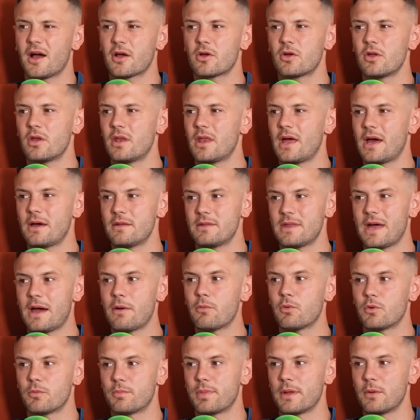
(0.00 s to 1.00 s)
Yeah,
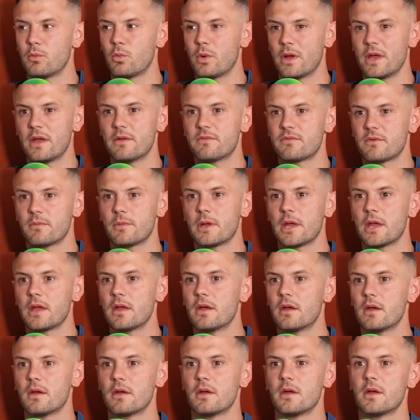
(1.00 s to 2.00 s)
that would be weird for
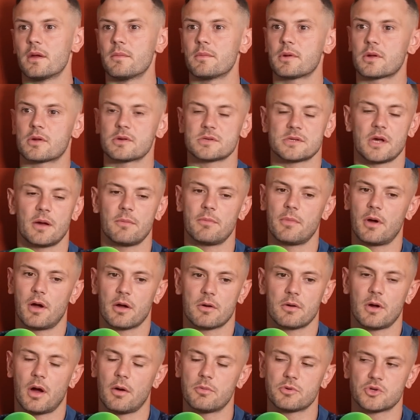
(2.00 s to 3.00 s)
me, because I
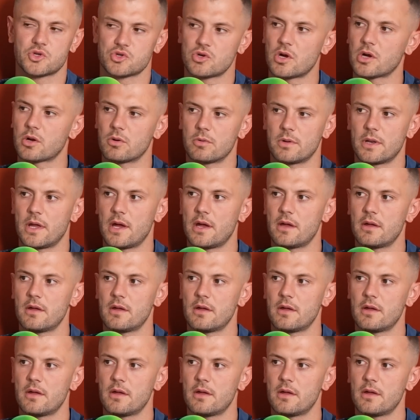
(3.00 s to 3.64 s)
would struggle with